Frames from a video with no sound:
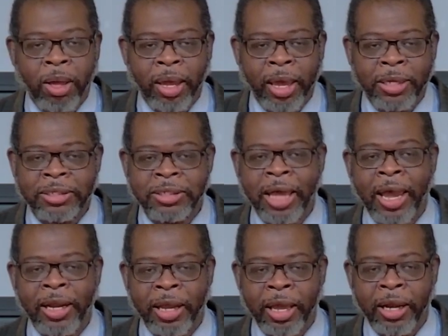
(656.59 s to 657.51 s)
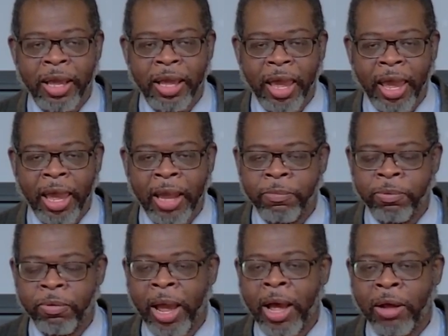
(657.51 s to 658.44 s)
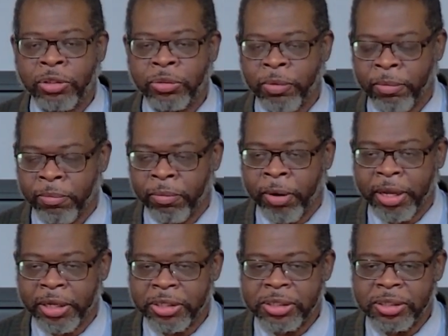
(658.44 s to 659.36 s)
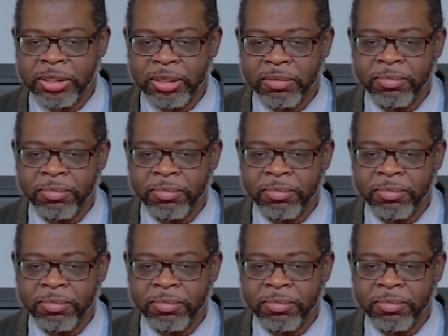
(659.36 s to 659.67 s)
excited and proud to embrace.